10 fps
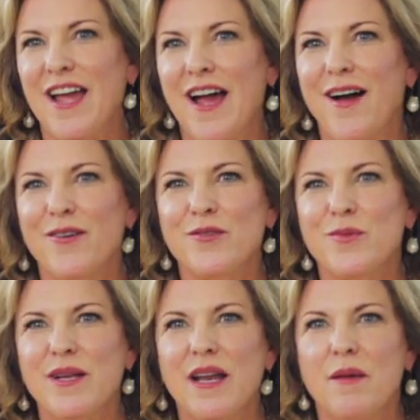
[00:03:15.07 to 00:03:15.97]
out
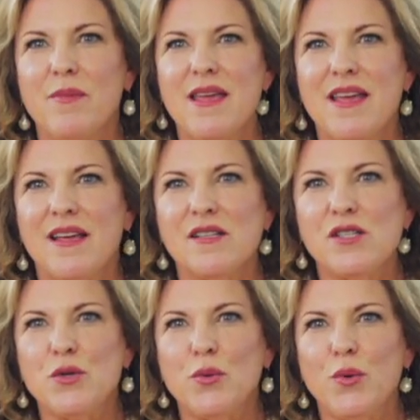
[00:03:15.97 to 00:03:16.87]
when I began
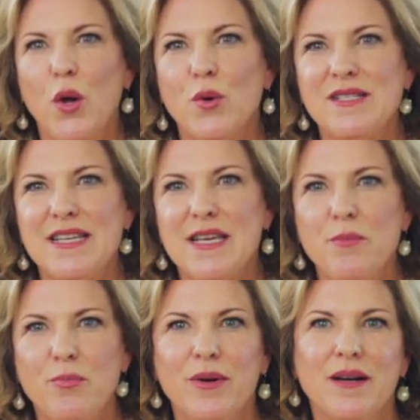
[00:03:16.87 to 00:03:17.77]
to go
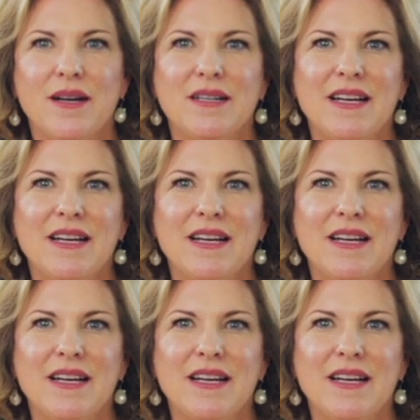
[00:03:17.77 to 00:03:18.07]
deep uh,